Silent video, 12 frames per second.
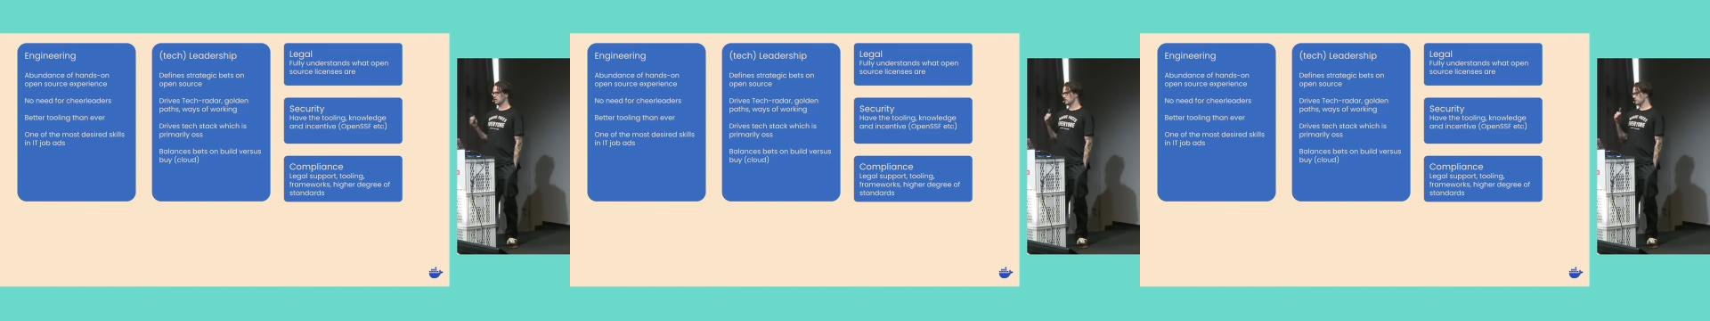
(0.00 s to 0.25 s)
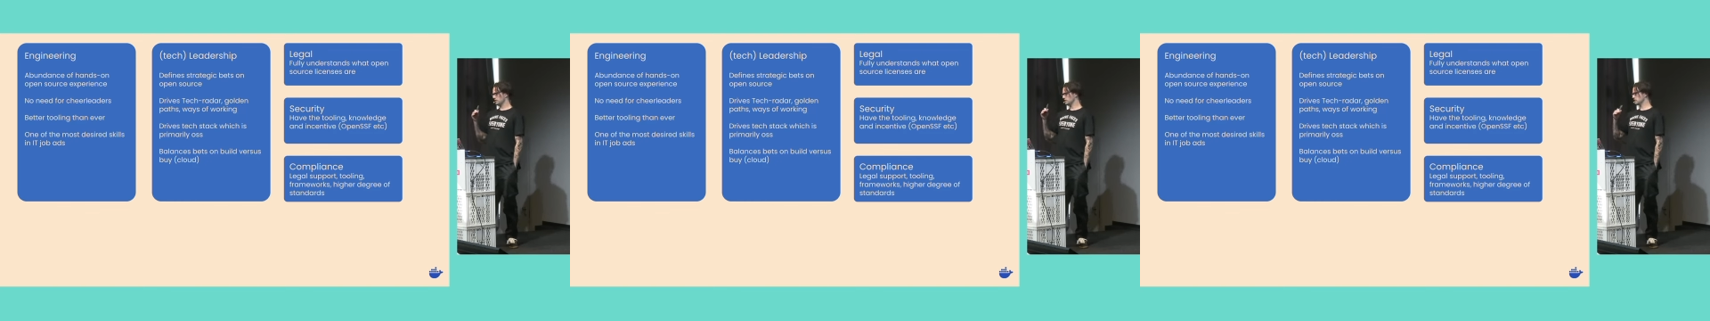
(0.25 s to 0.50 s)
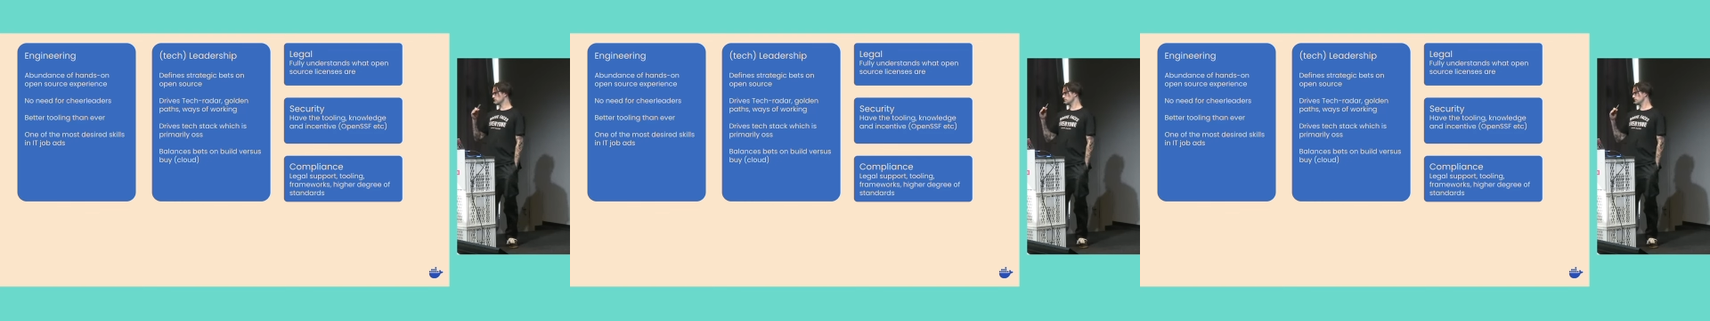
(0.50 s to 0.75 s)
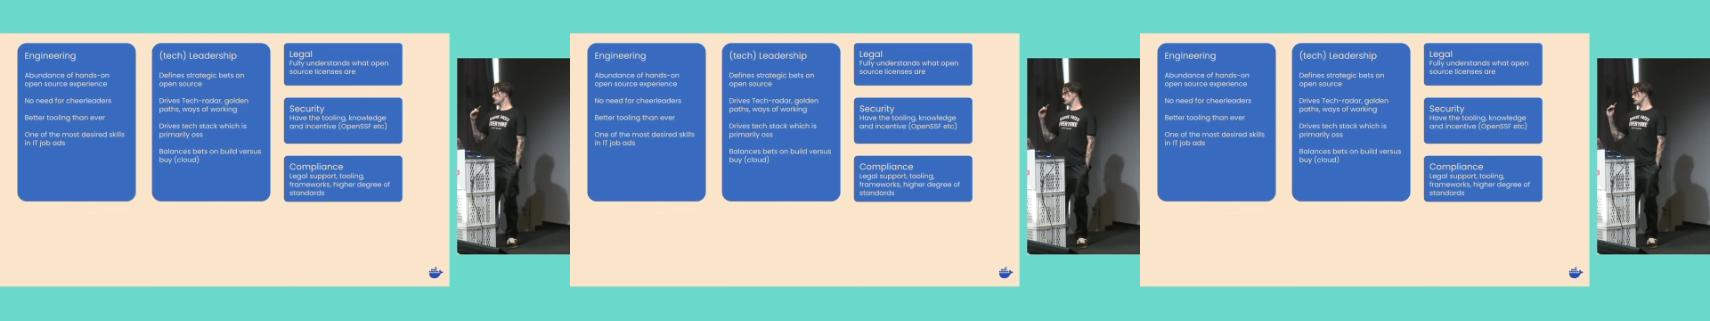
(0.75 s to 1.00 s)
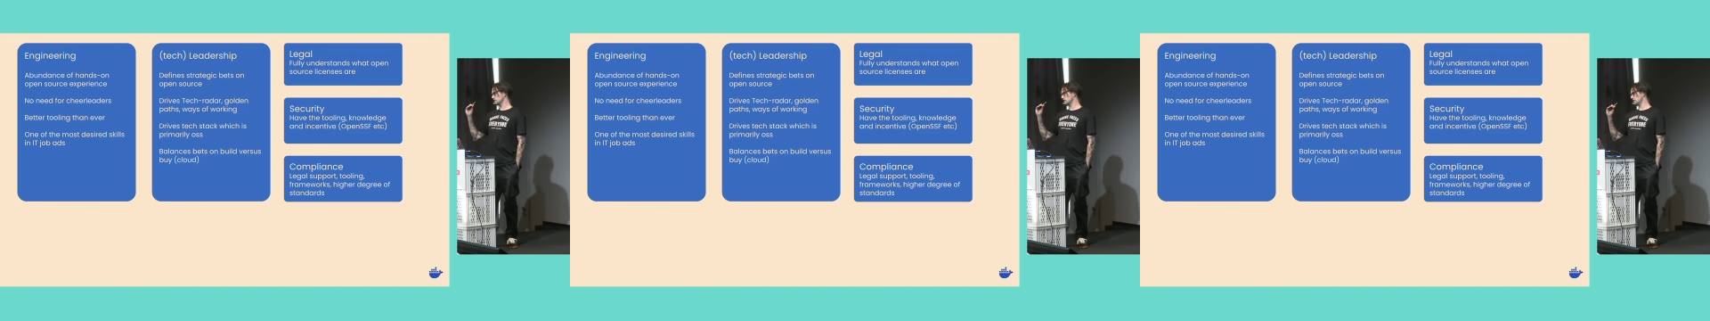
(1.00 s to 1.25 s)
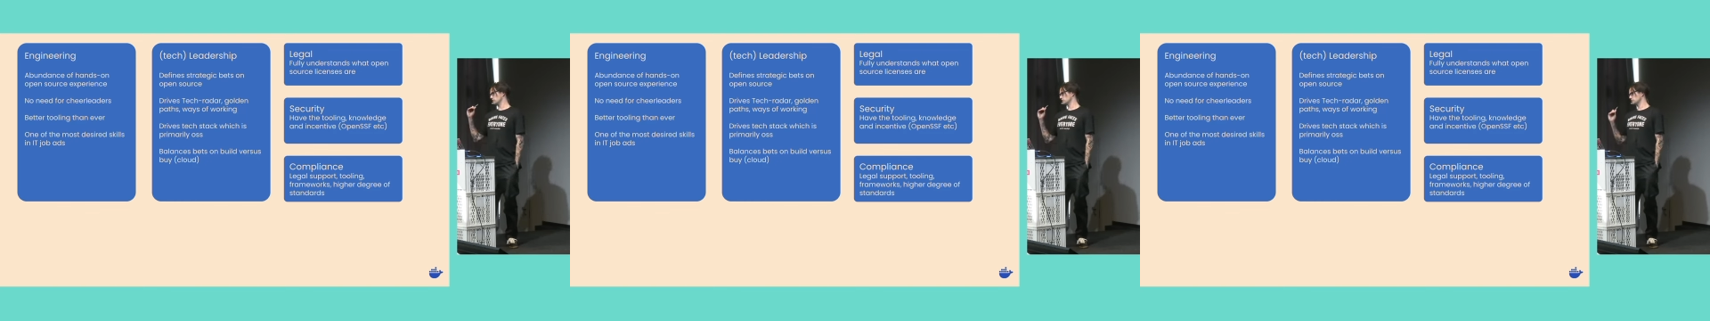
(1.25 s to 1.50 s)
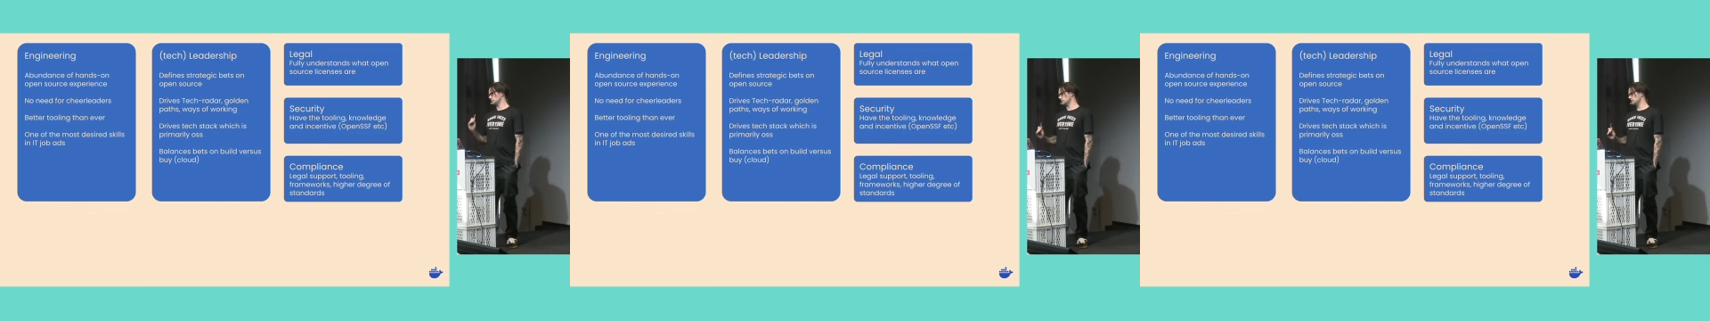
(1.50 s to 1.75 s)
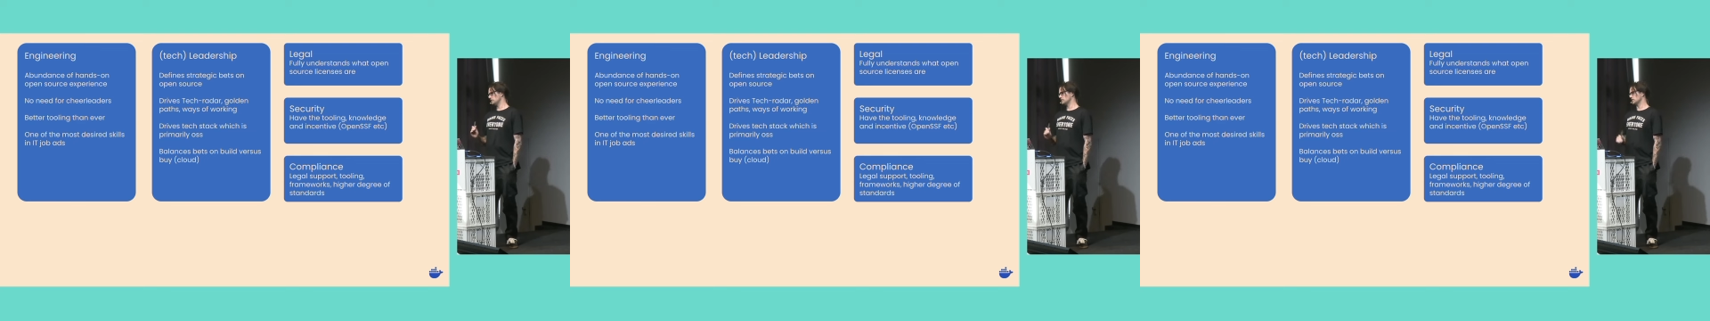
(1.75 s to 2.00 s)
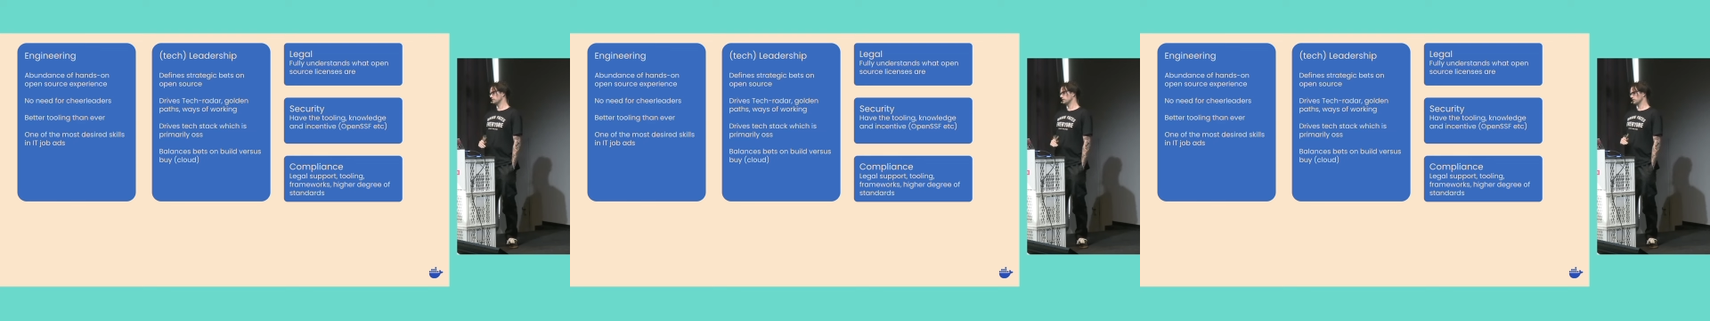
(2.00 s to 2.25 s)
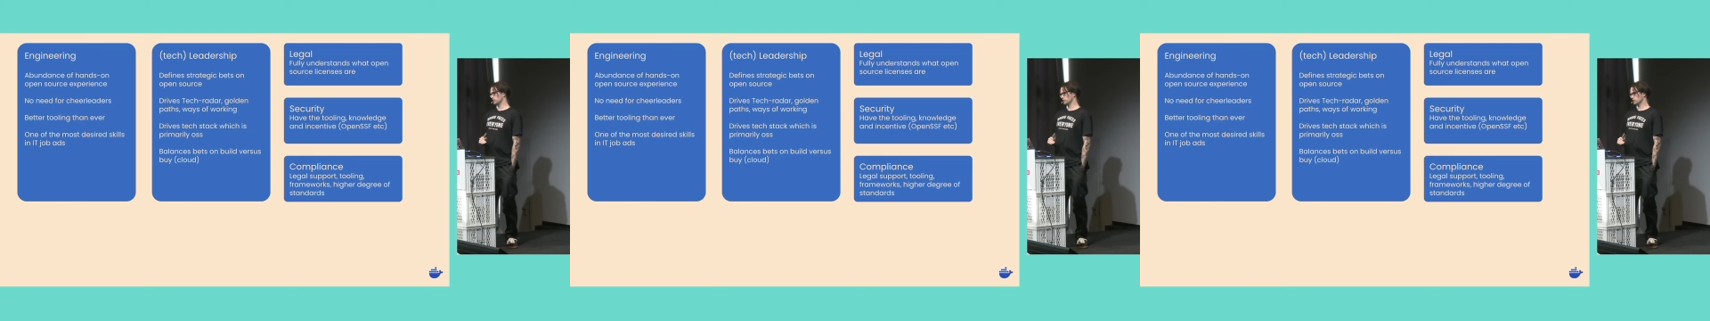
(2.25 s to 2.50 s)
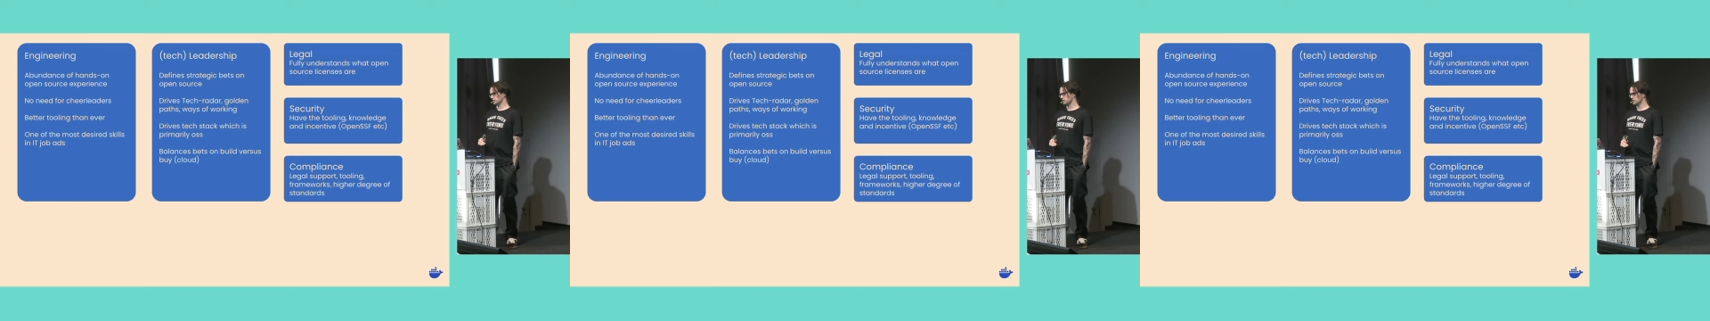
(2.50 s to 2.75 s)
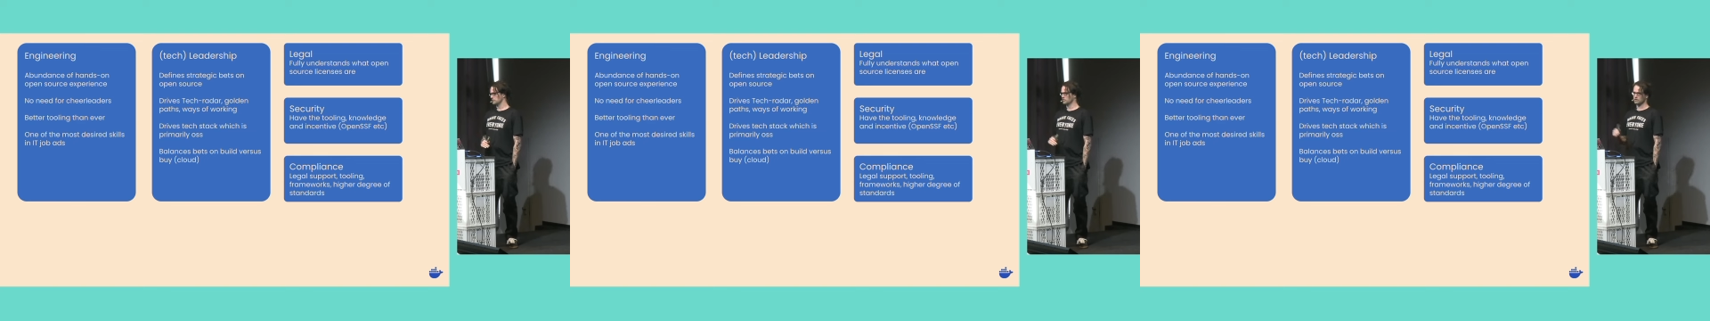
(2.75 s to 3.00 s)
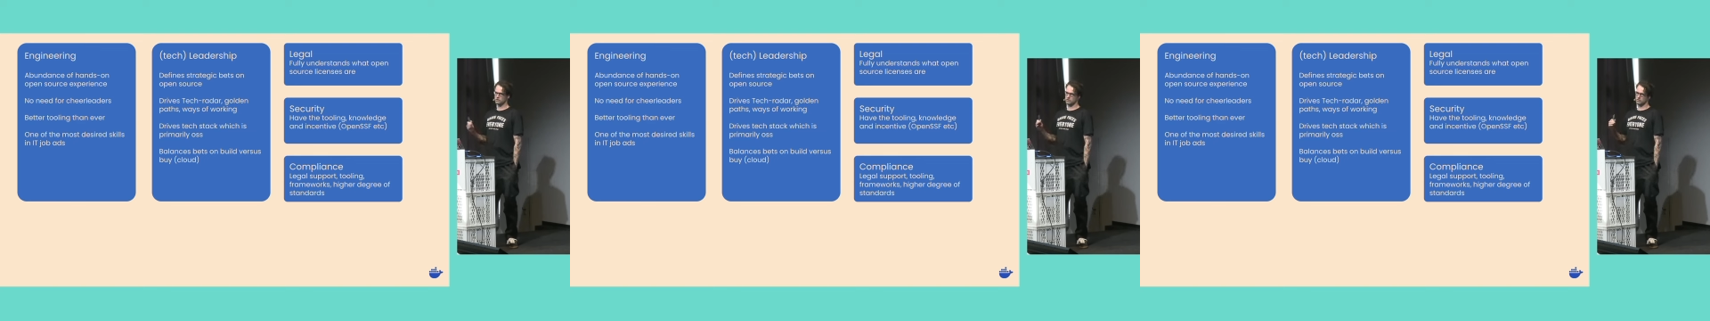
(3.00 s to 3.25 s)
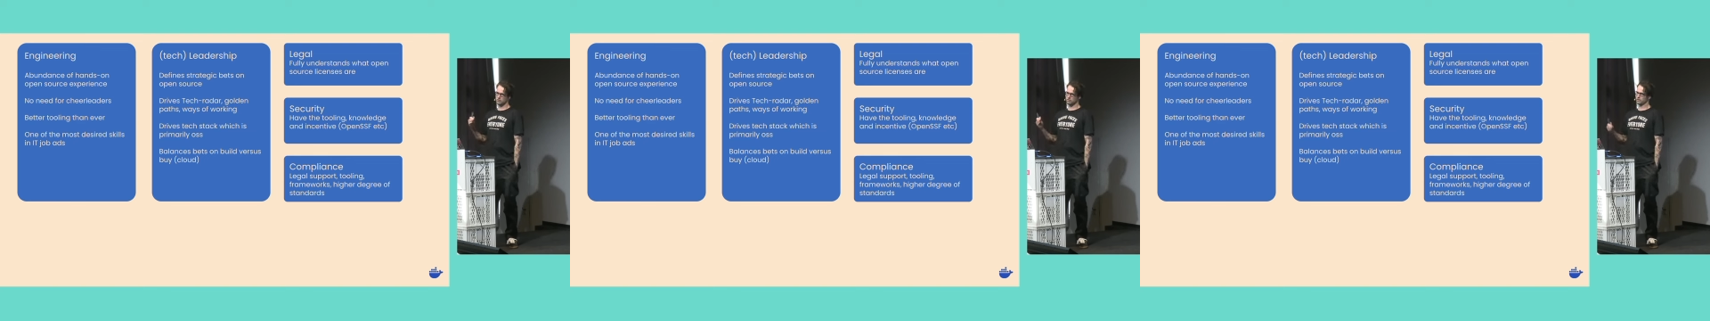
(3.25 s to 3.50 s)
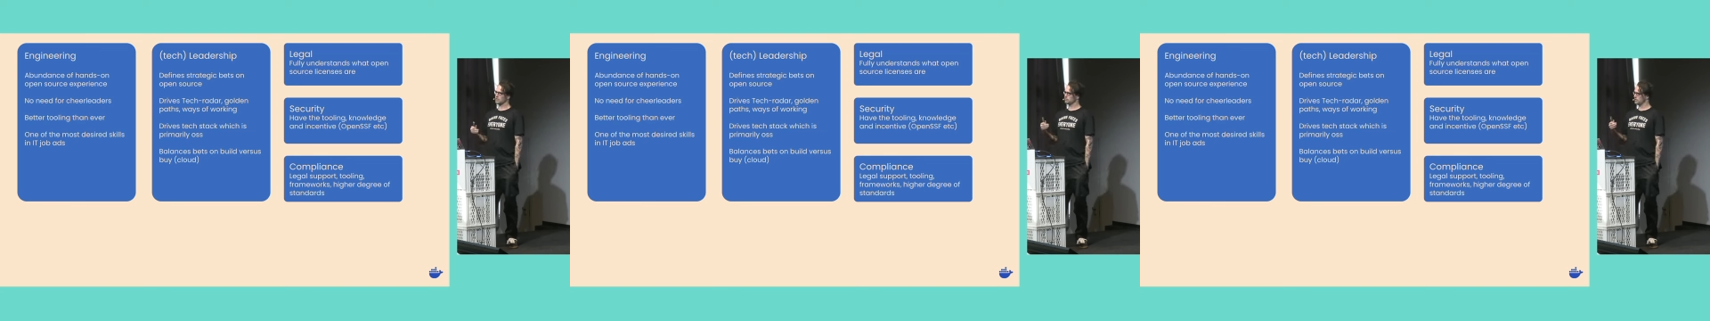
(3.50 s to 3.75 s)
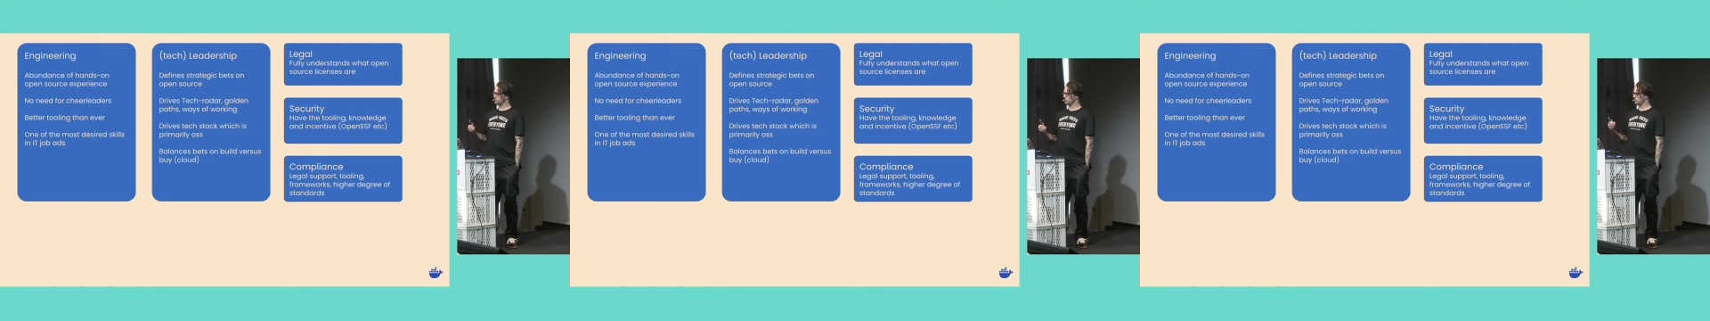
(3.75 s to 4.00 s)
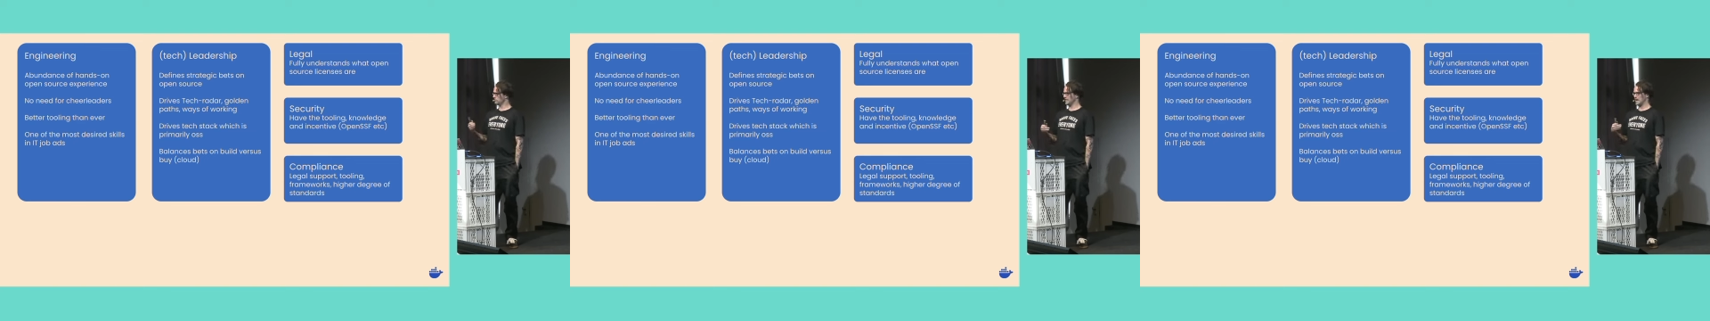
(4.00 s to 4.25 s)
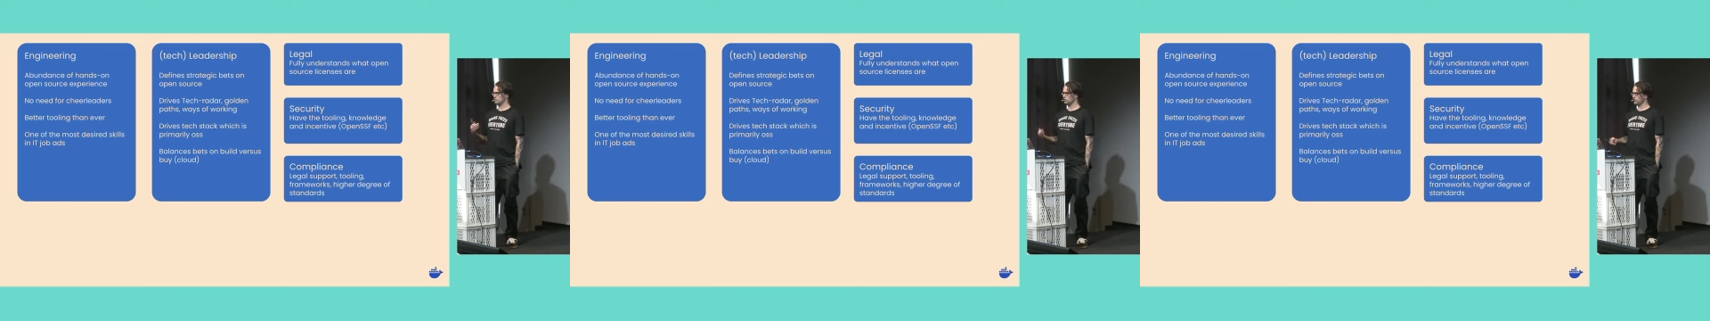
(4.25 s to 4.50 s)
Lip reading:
No face is visible, so there are no lips to read.